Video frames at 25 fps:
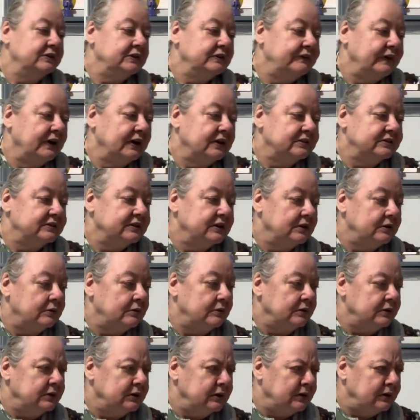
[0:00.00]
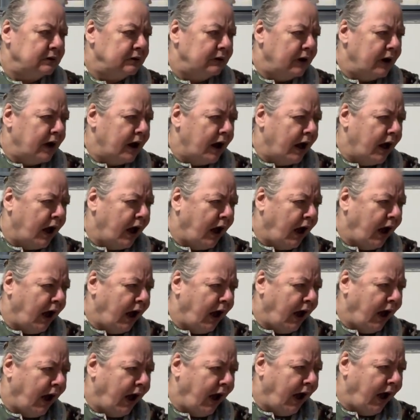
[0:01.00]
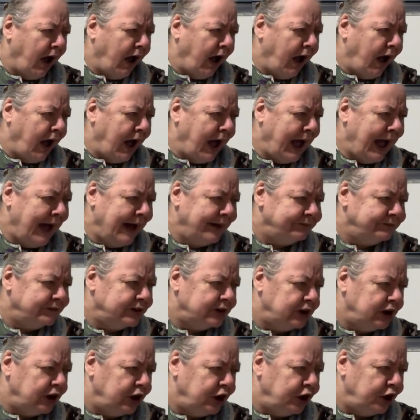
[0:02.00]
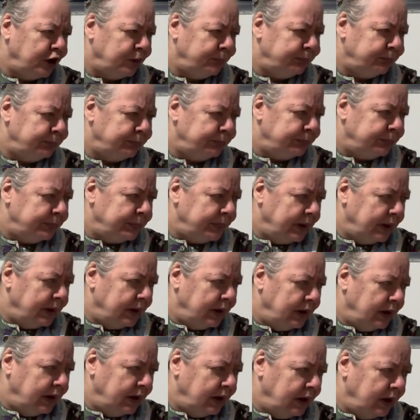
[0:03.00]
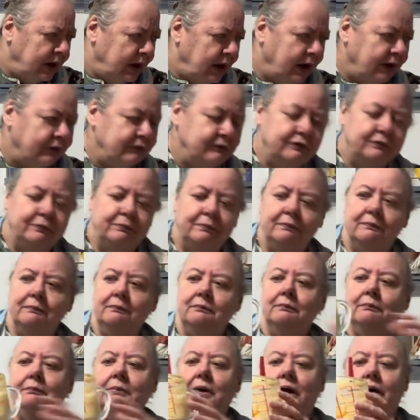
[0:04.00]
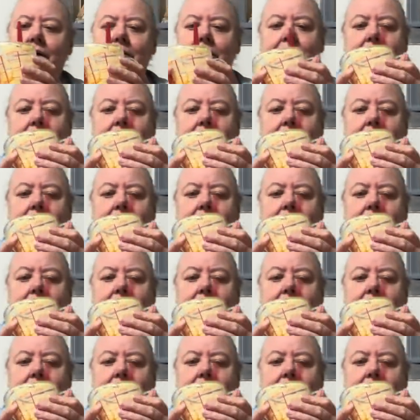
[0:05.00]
if I can see it on here. Half a cup of butter.